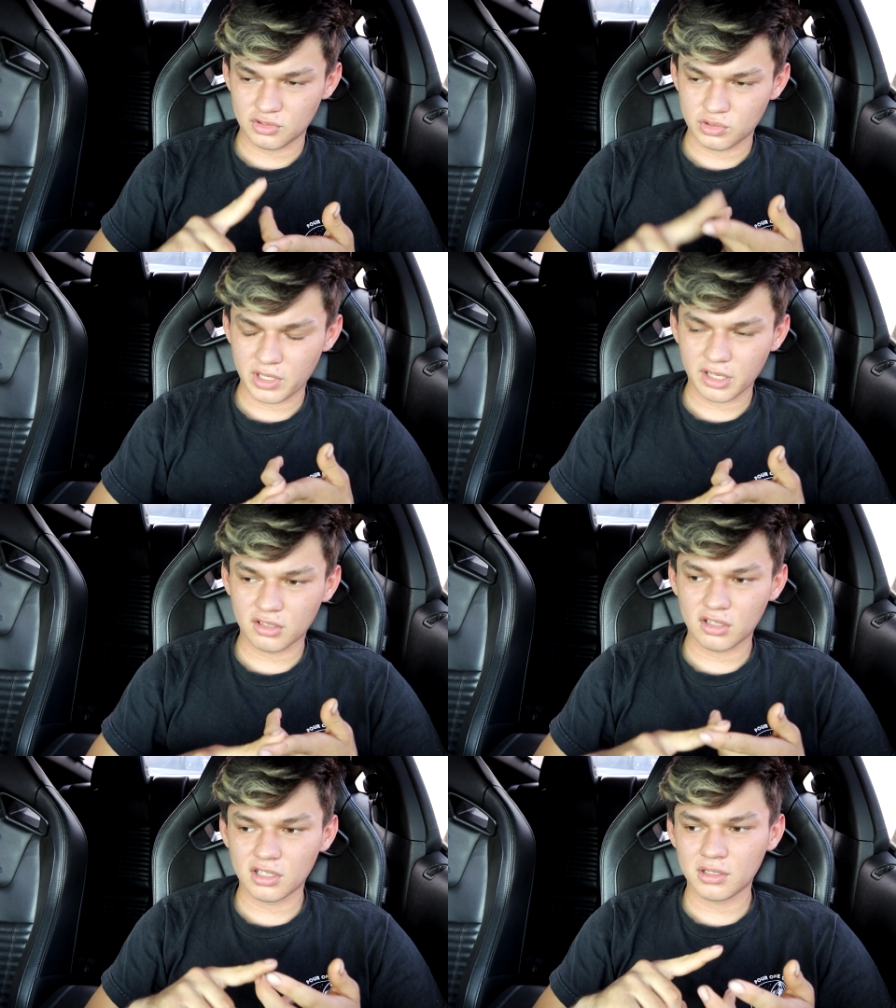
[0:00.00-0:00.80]
track
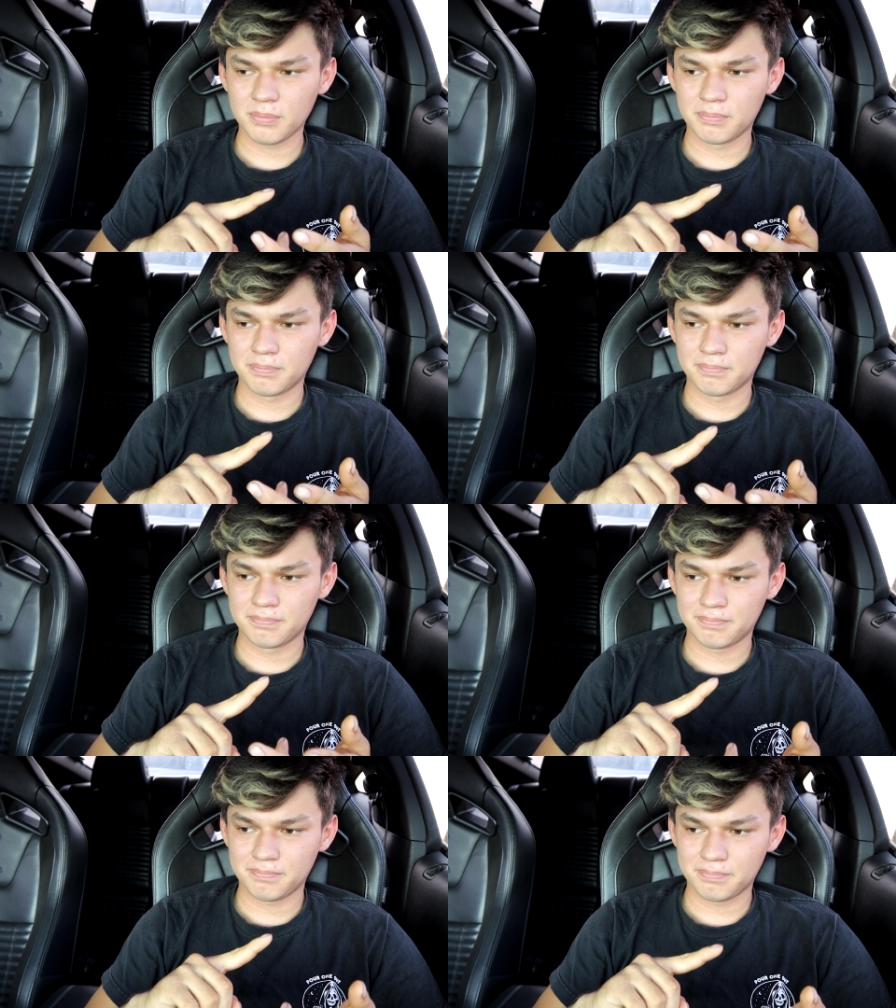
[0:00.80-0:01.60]
car,
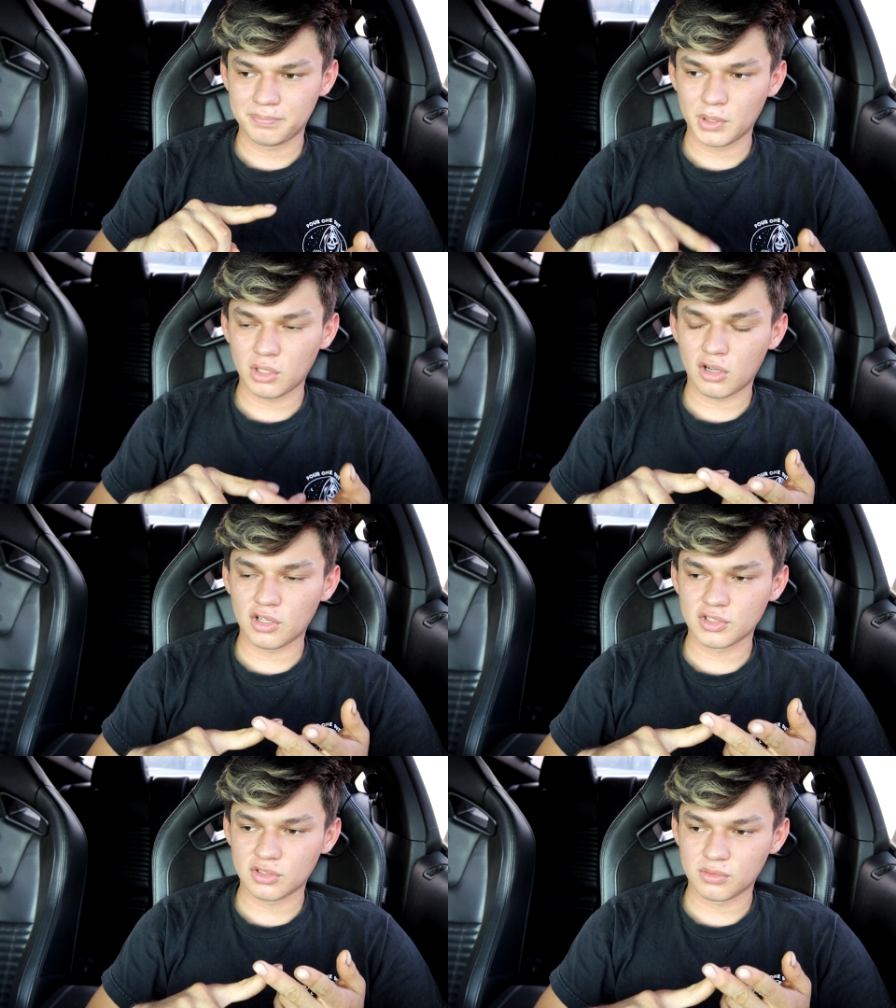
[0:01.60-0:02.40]
but
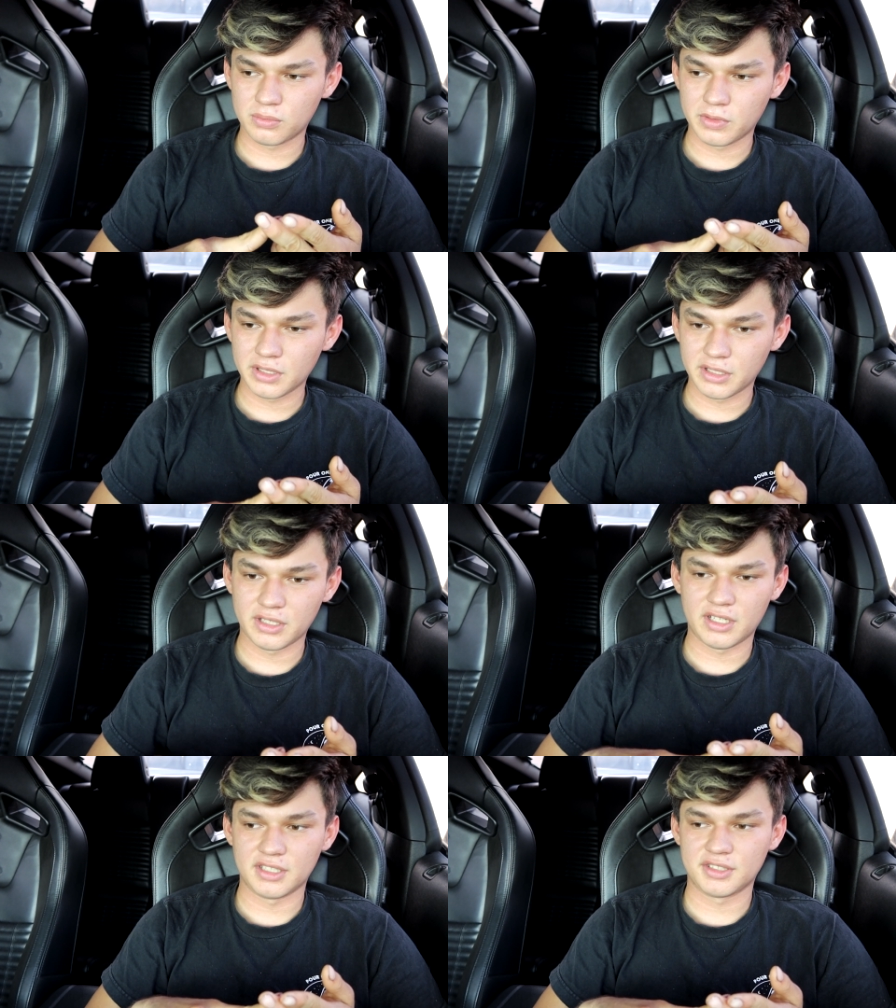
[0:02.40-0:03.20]
also really
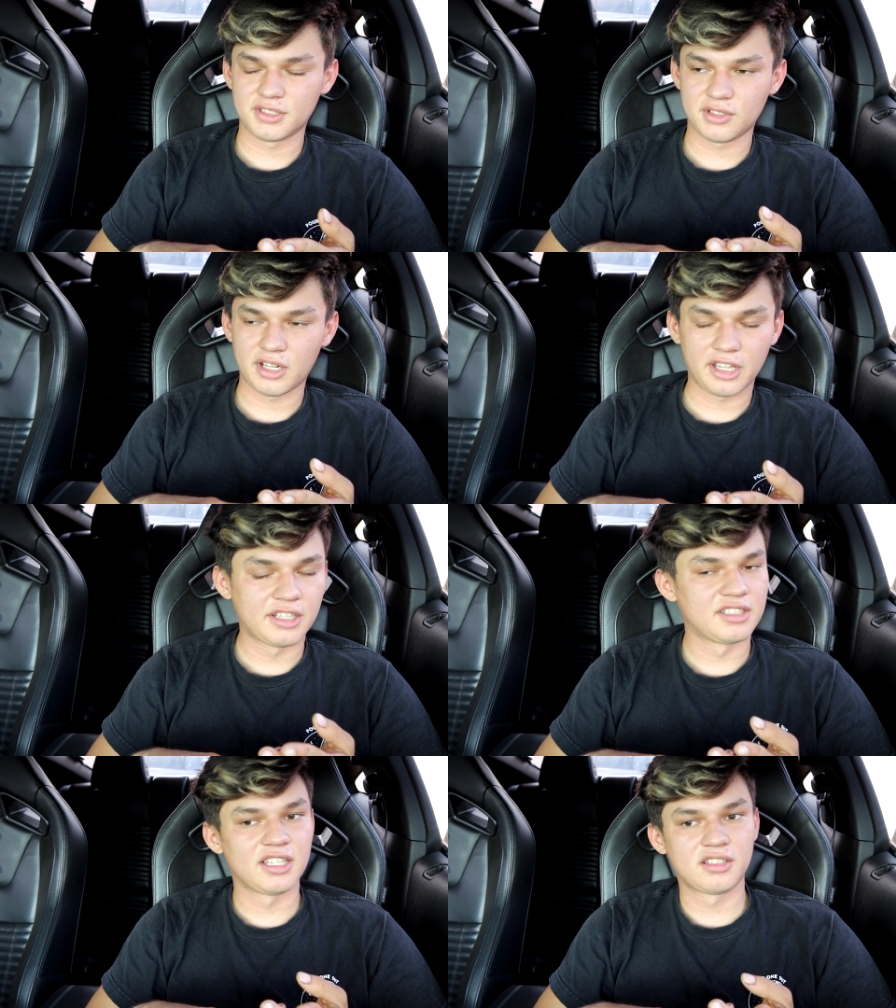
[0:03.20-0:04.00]
nice that I
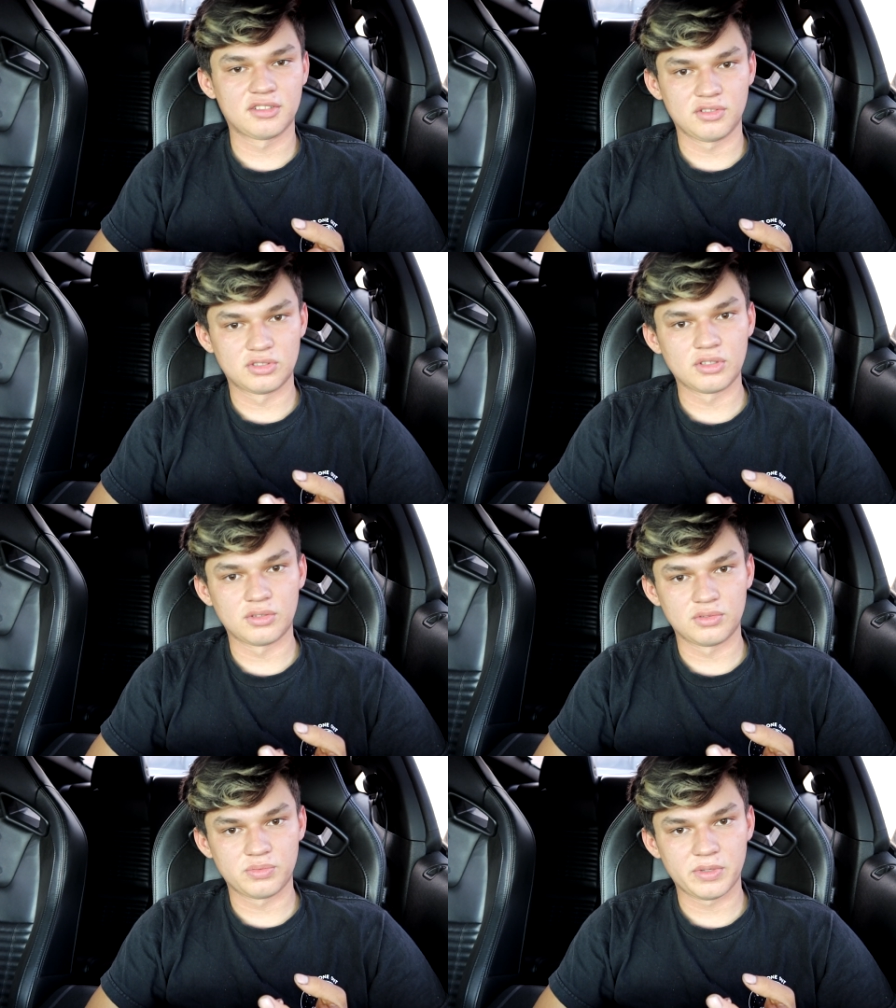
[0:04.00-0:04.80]
can take to
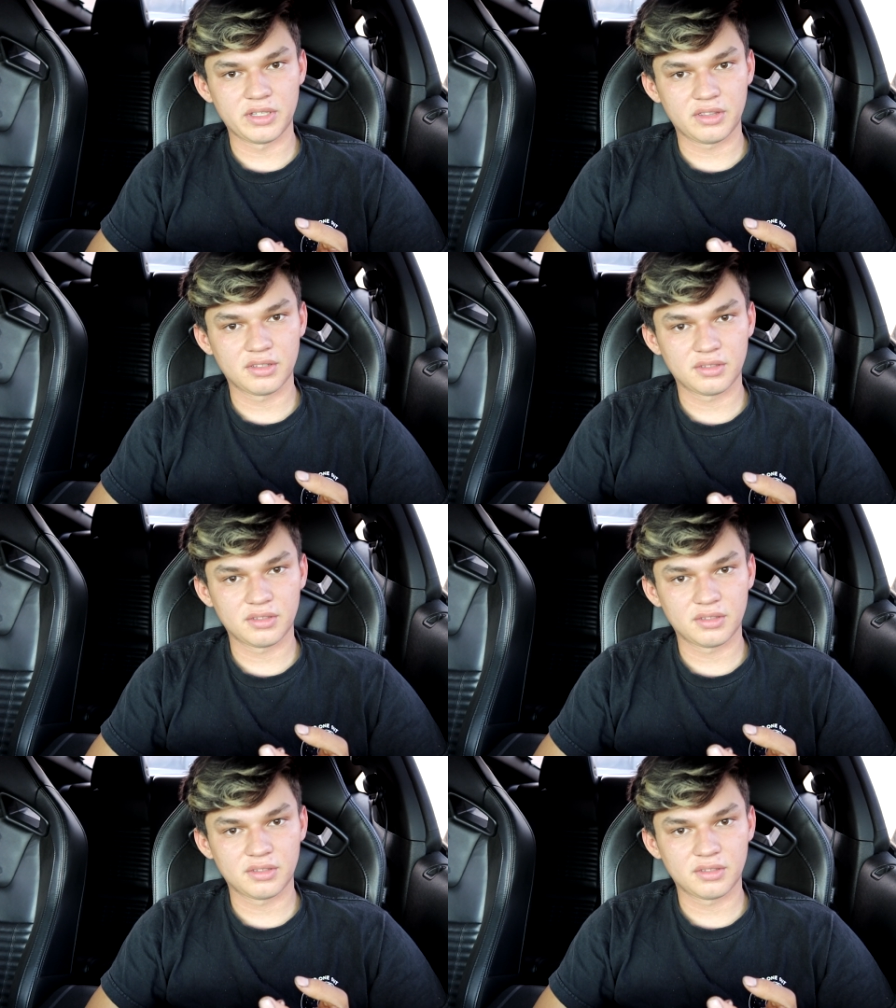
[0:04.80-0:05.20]
shows with.